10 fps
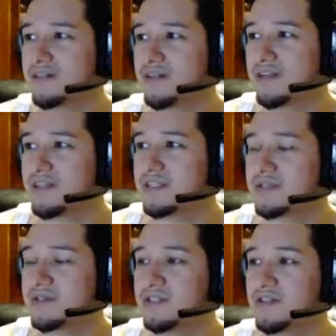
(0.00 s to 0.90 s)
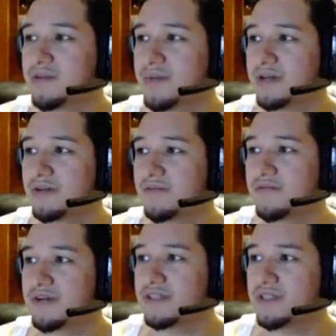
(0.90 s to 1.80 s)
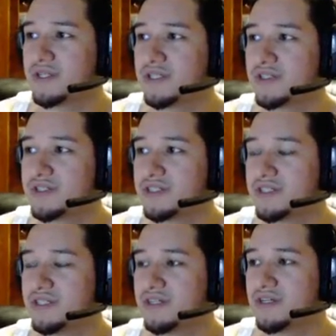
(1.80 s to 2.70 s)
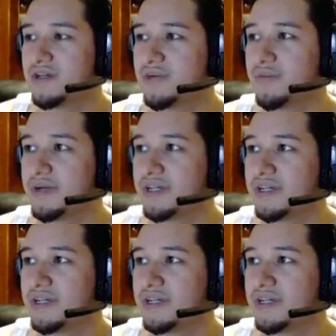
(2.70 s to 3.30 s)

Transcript: I think it's a good amount, or 200, but